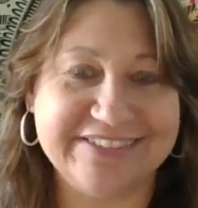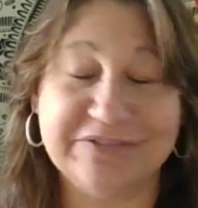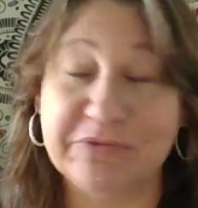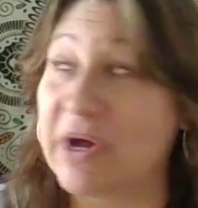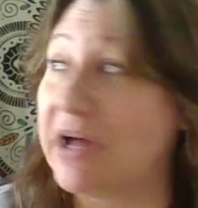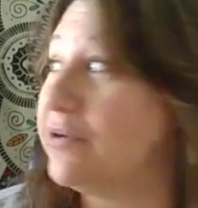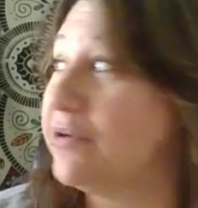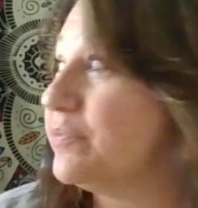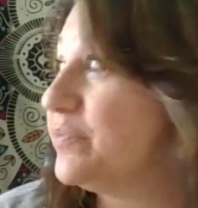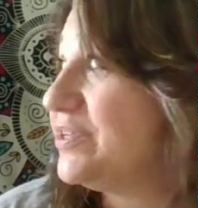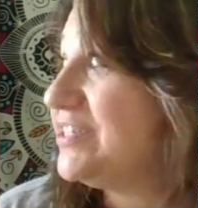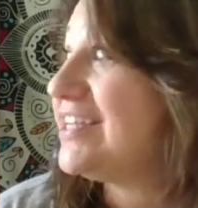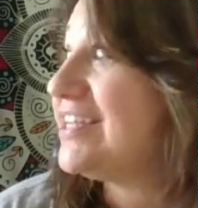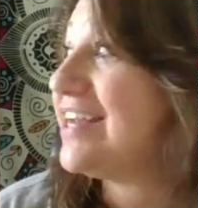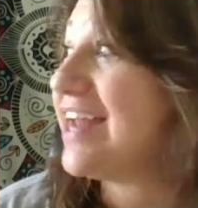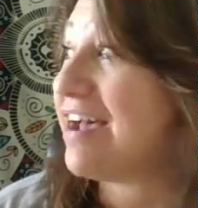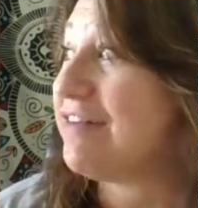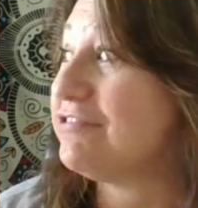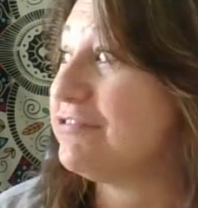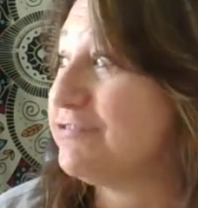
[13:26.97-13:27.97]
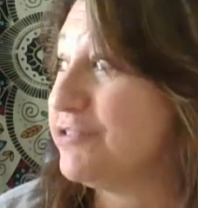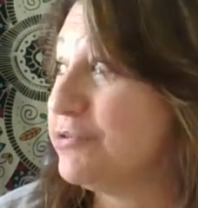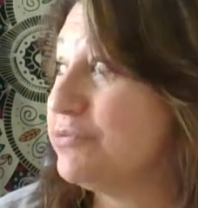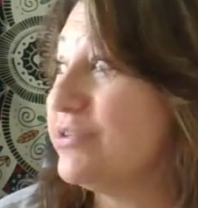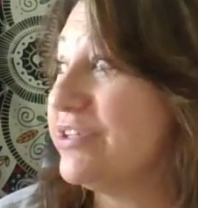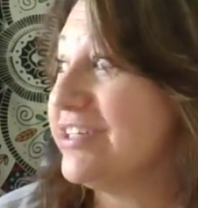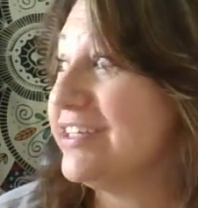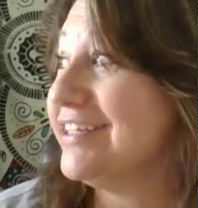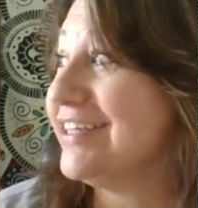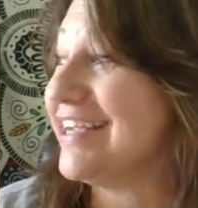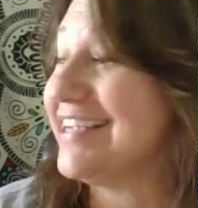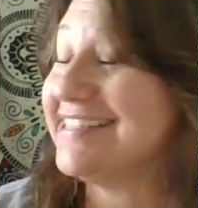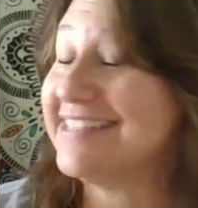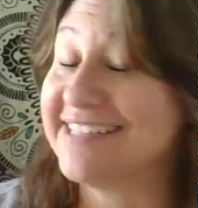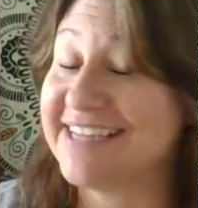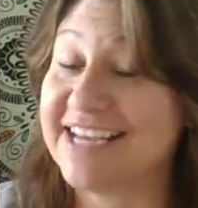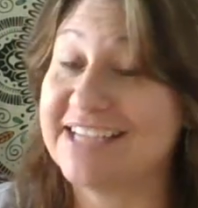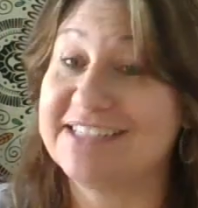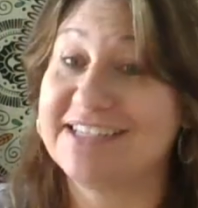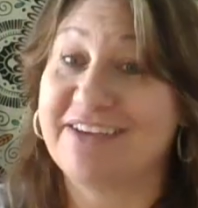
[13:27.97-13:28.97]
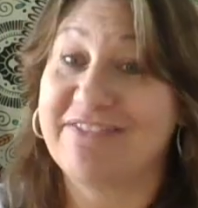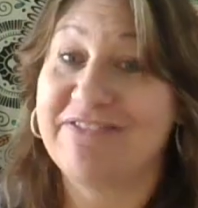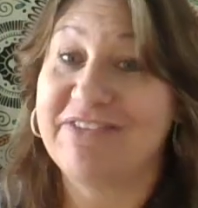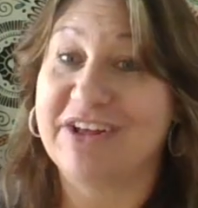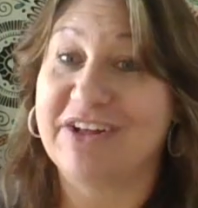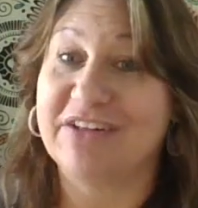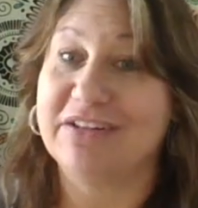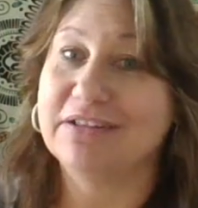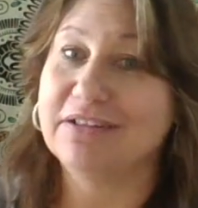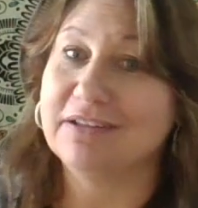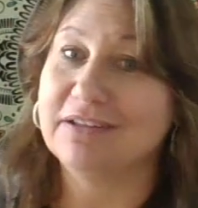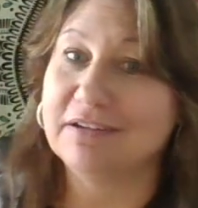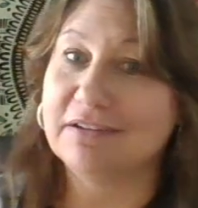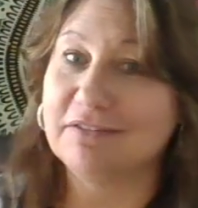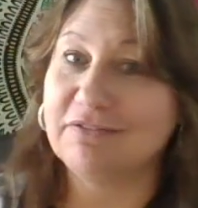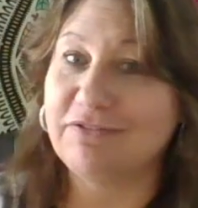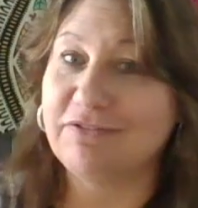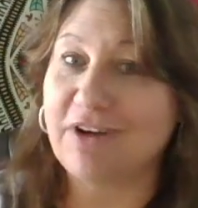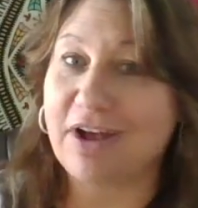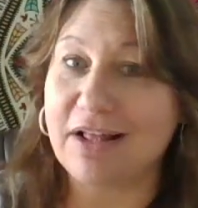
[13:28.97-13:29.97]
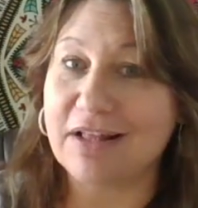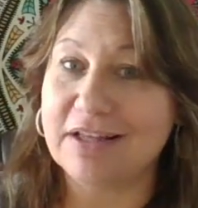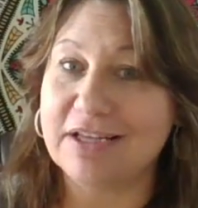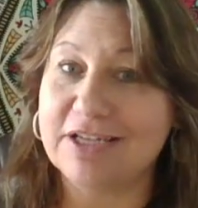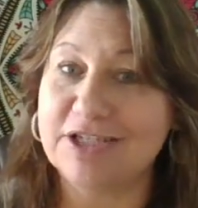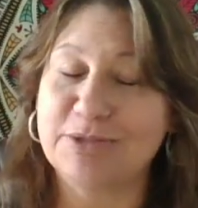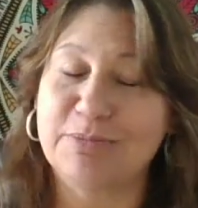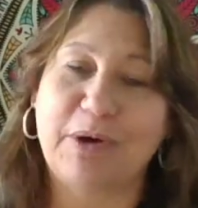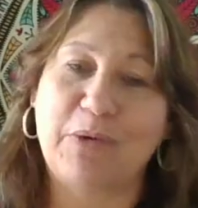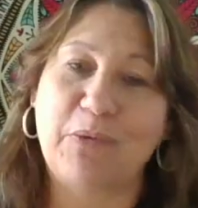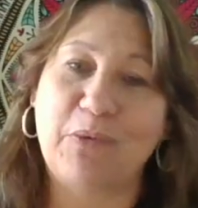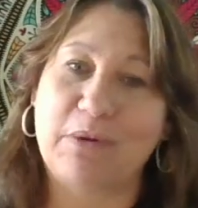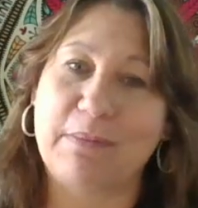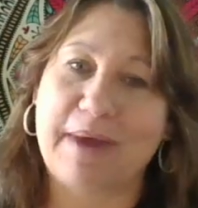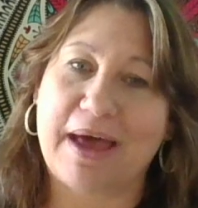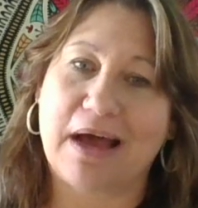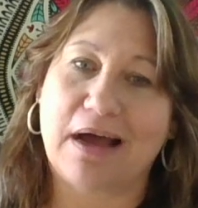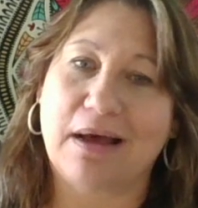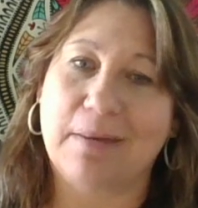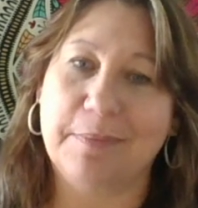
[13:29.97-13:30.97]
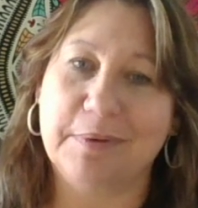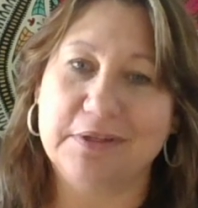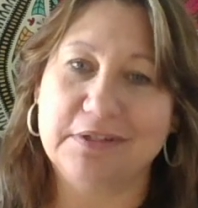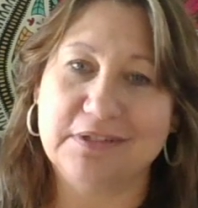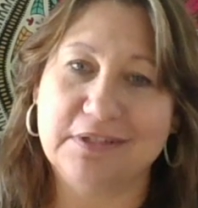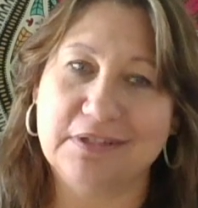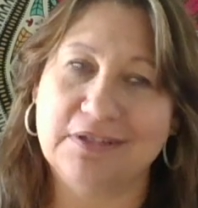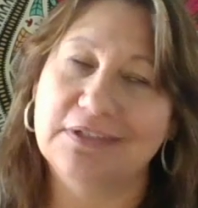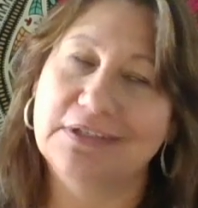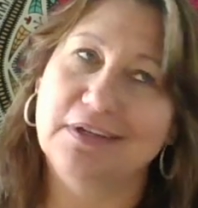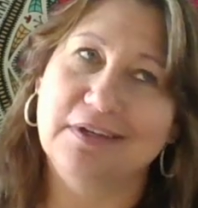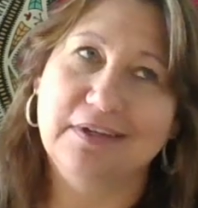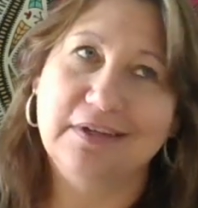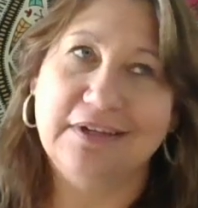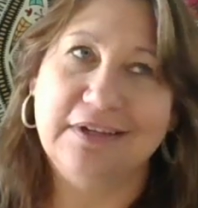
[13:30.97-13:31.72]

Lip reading: Well, we did have a few really nice days that felt a little fallish, but we're back up into